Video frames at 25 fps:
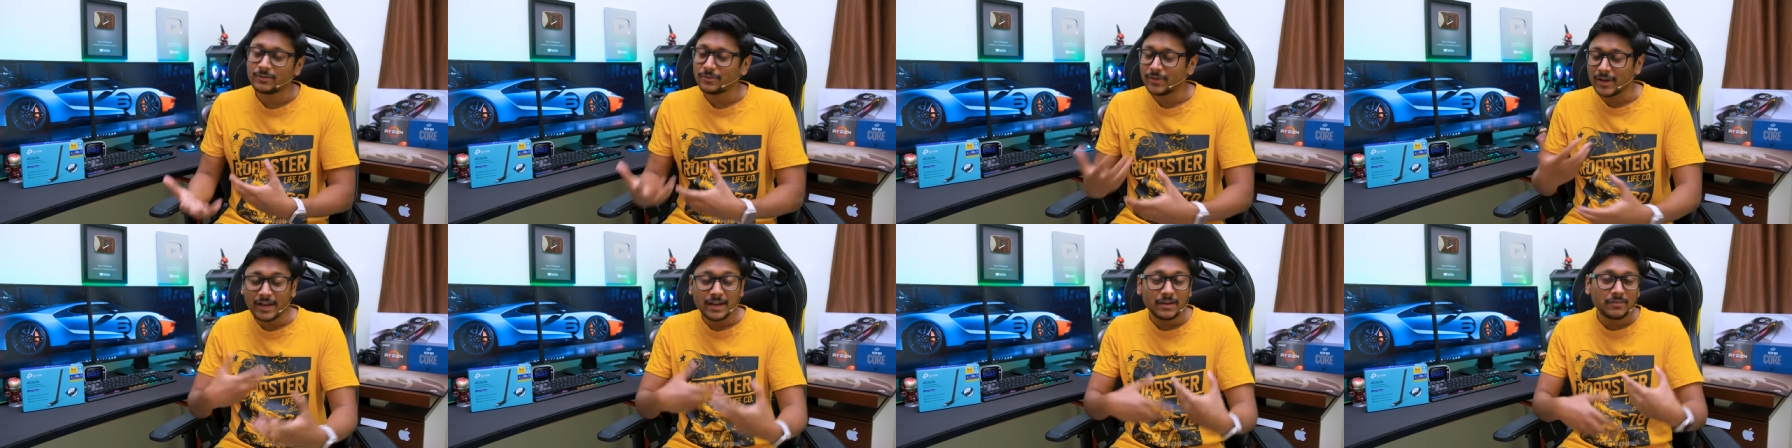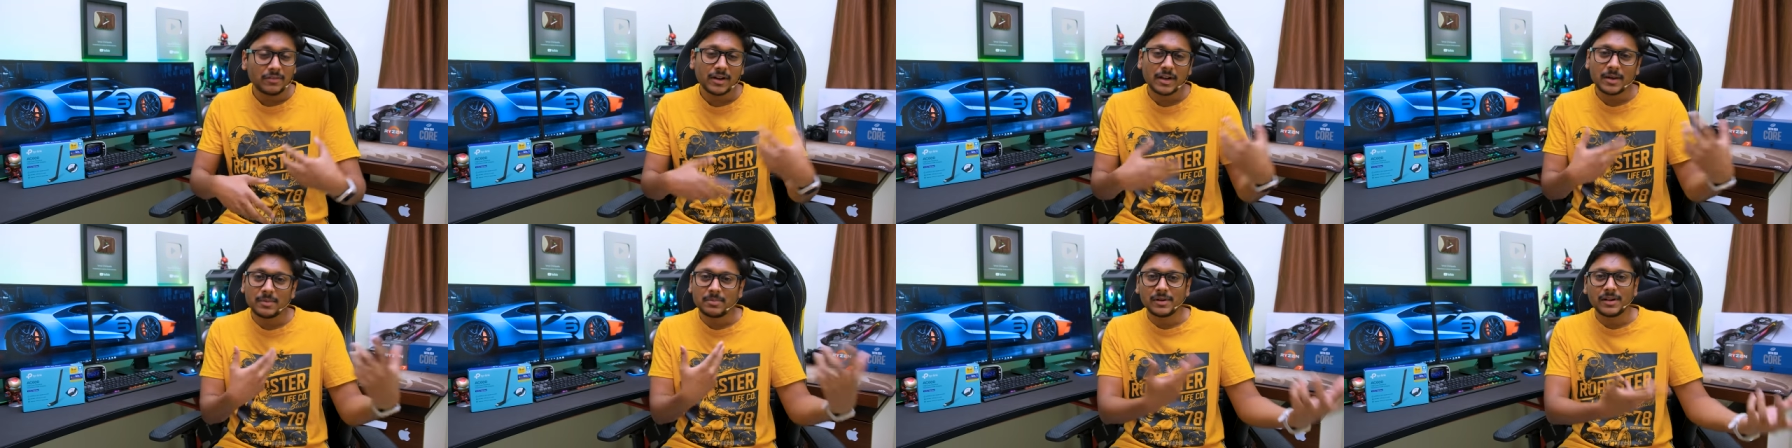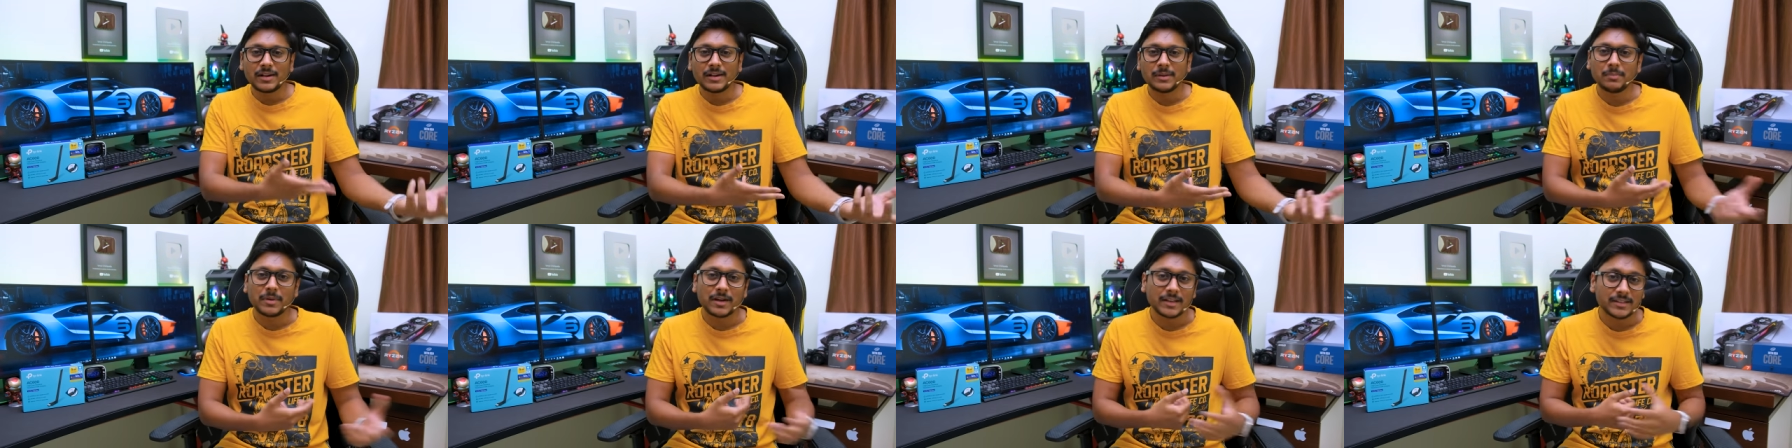whenever I
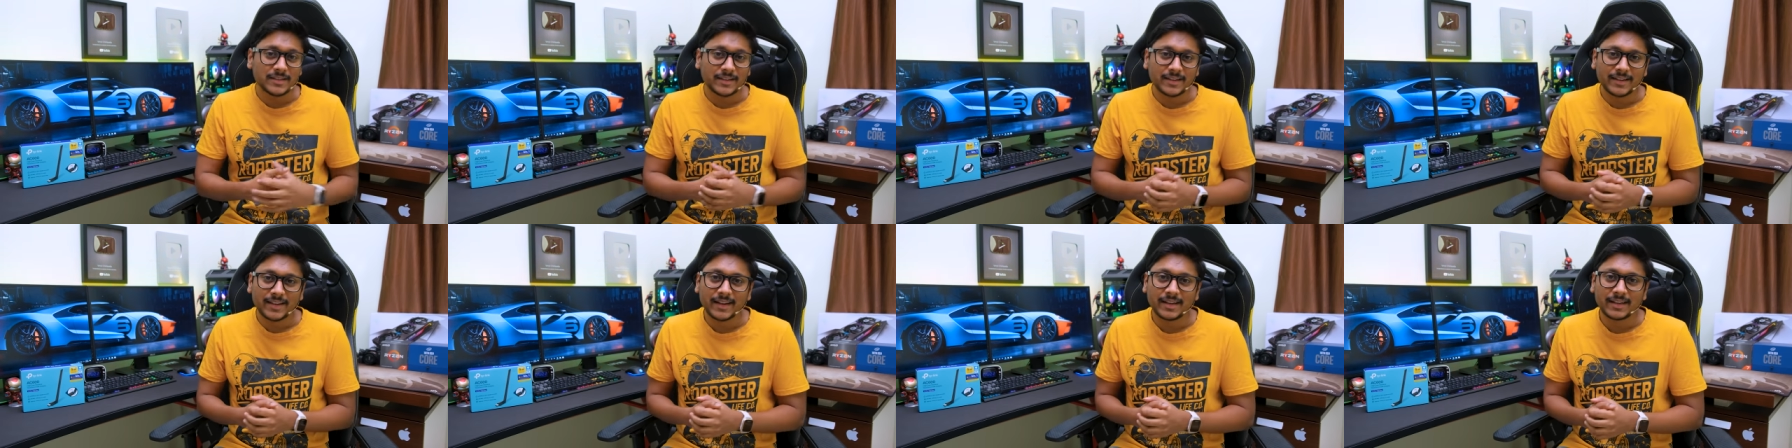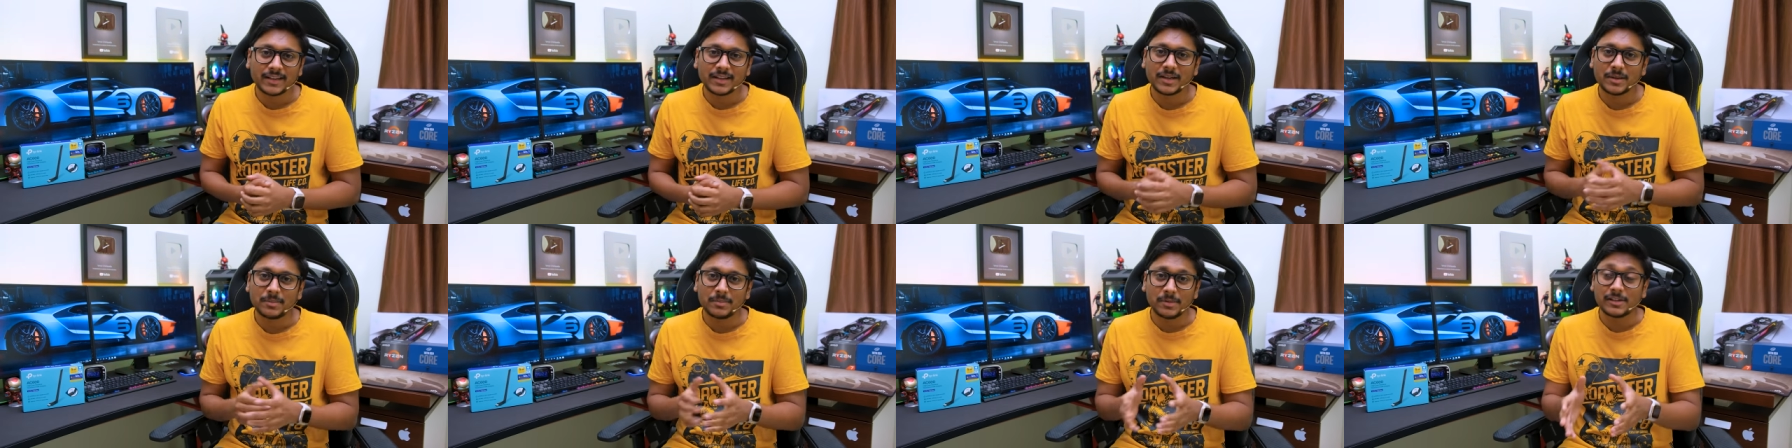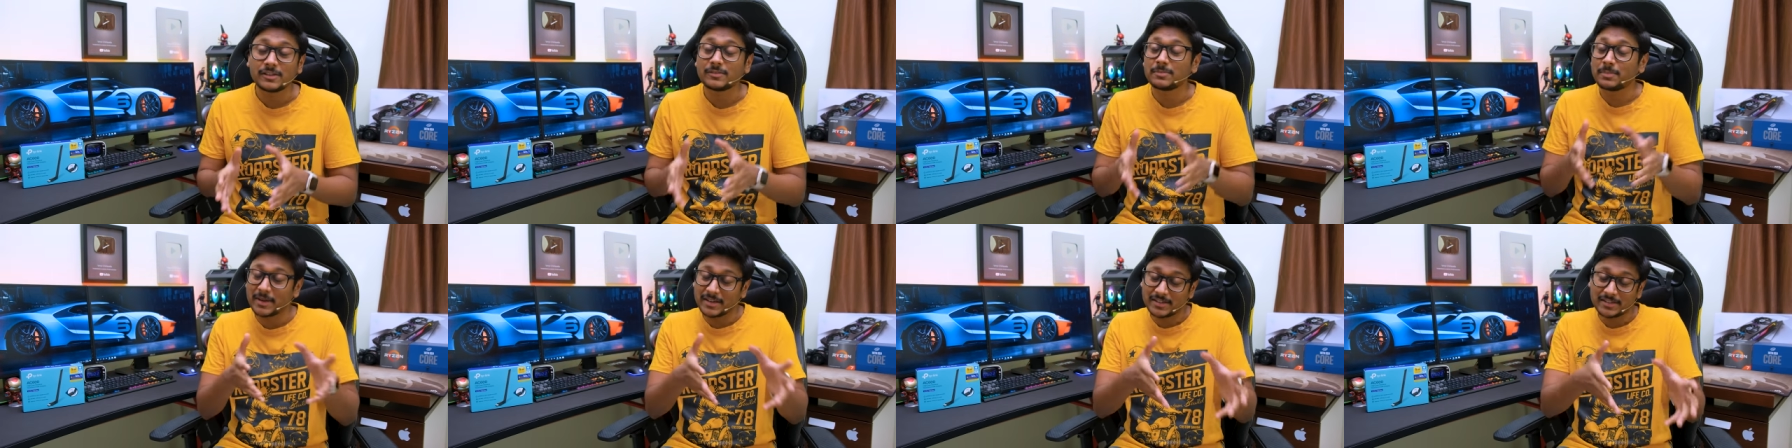build budget category
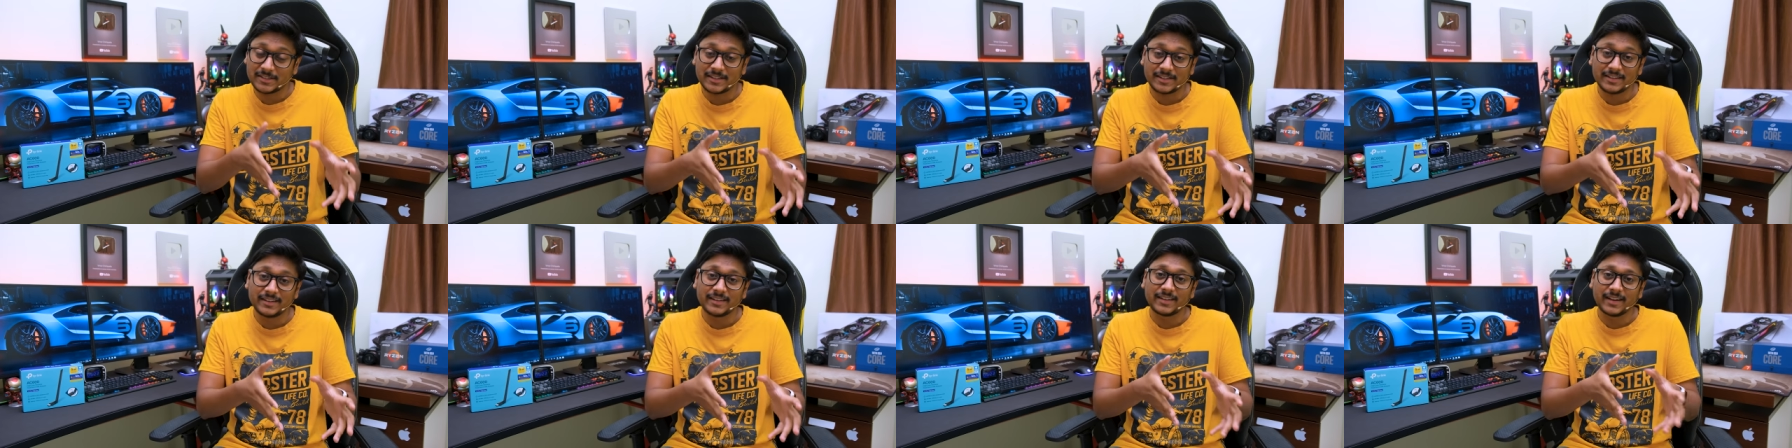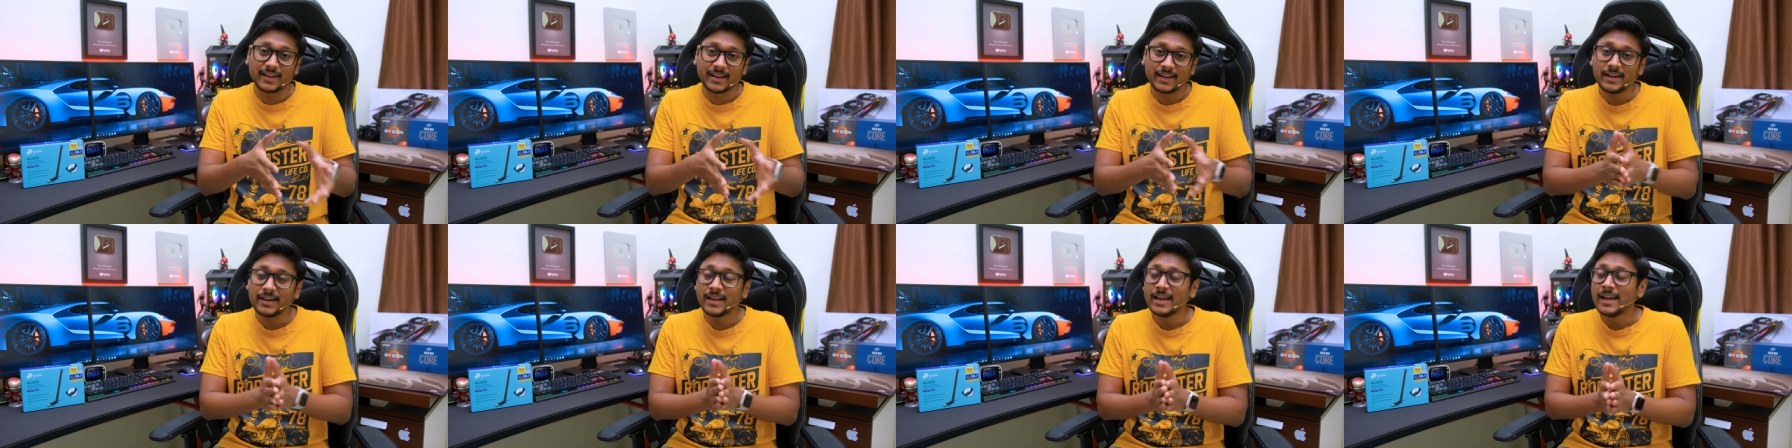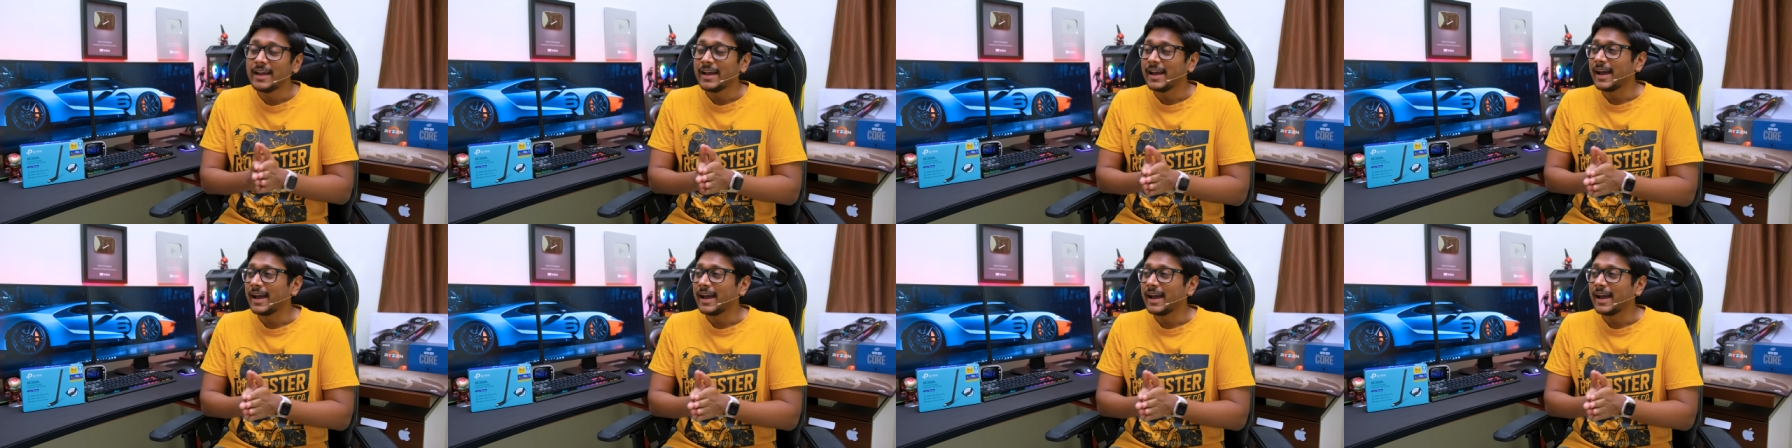builds specially right